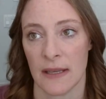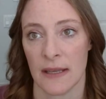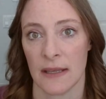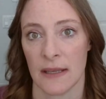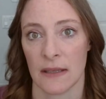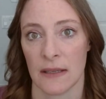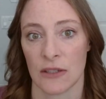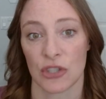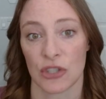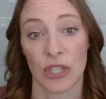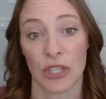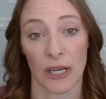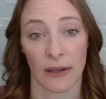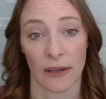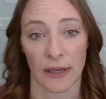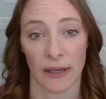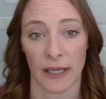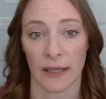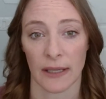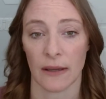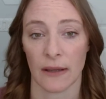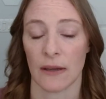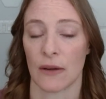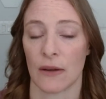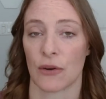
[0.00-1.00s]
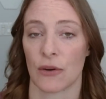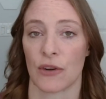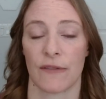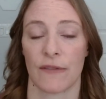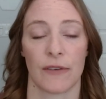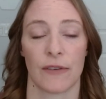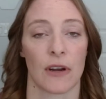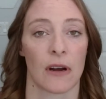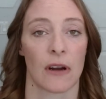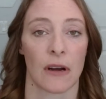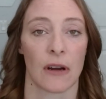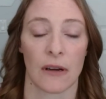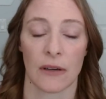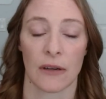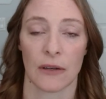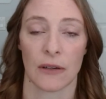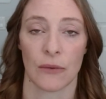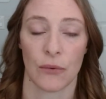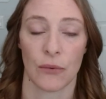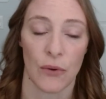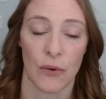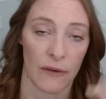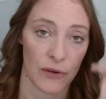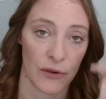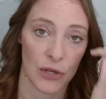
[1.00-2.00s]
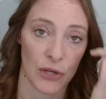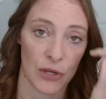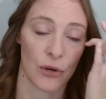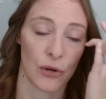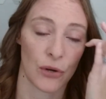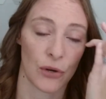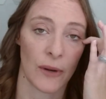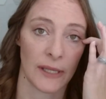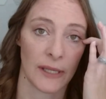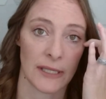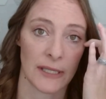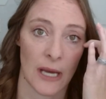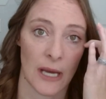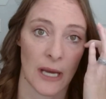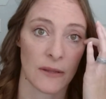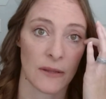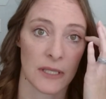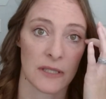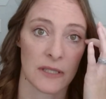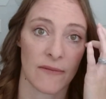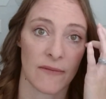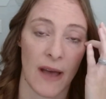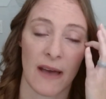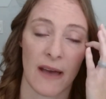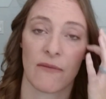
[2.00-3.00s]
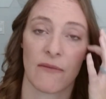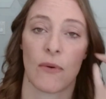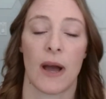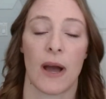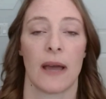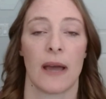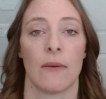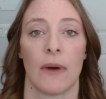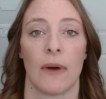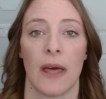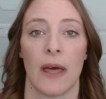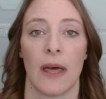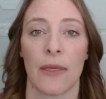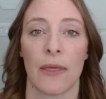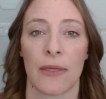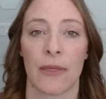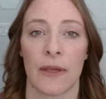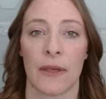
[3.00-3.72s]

sharing, or if you're whoever you're going down this 5 why with,